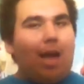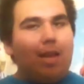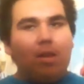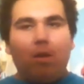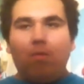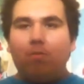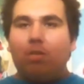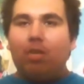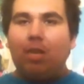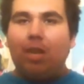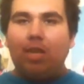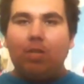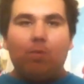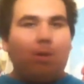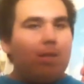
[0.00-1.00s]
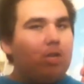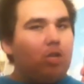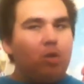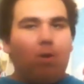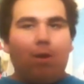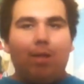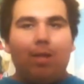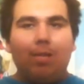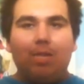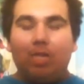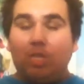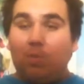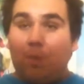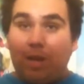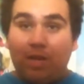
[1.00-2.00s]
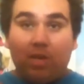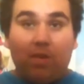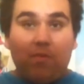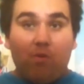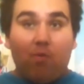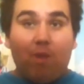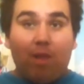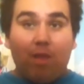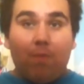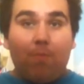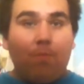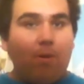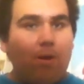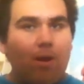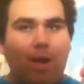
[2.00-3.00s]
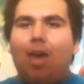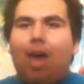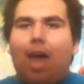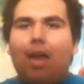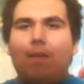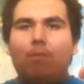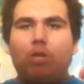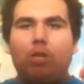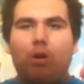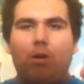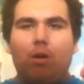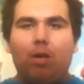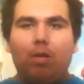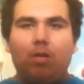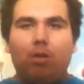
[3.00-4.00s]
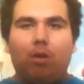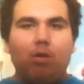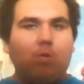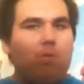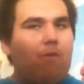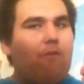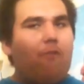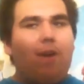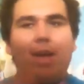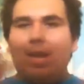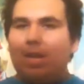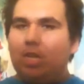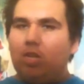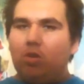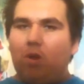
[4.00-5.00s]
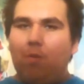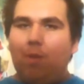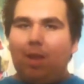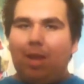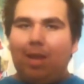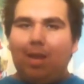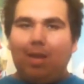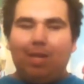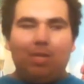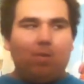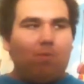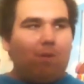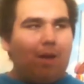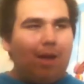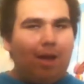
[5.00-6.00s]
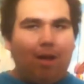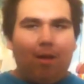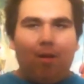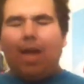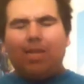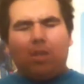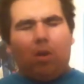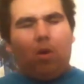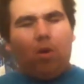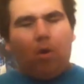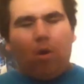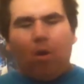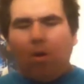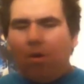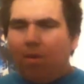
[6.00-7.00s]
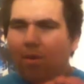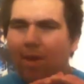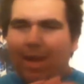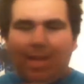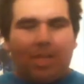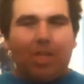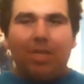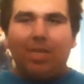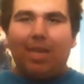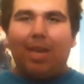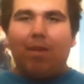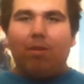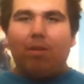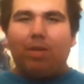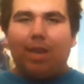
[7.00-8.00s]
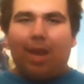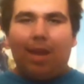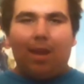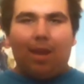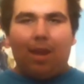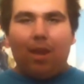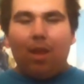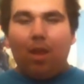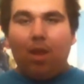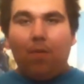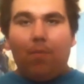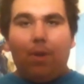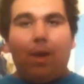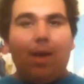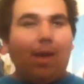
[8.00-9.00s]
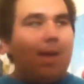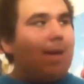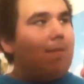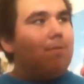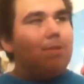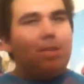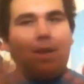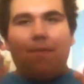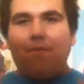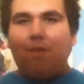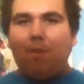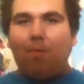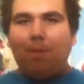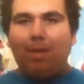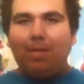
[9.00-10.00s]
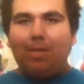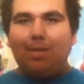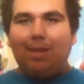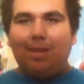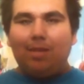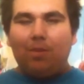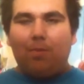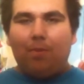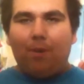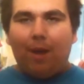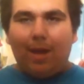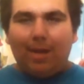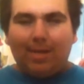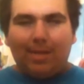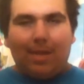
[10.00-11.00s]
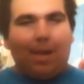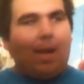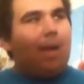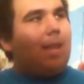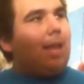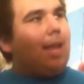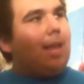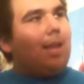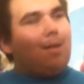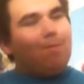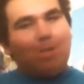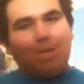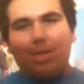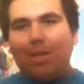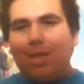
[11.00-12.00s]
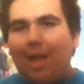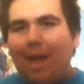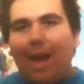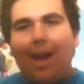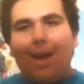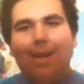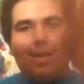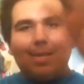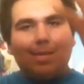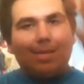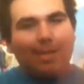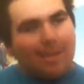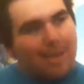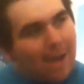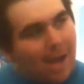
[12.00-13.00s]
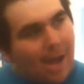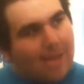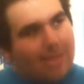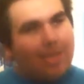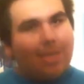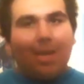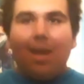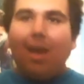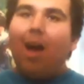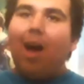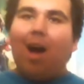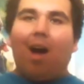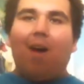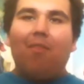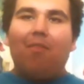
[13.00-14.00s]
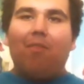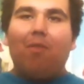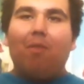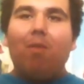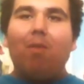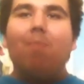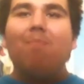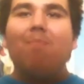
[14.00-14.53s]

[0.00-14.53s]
I know teens will enjoy this, especially if you read the book, and I'm sure adults will find enjoyment in it as well. As a whole, it's just entertaining, but it was definitely pleasantly surprising, and I'm just glad it's not awful.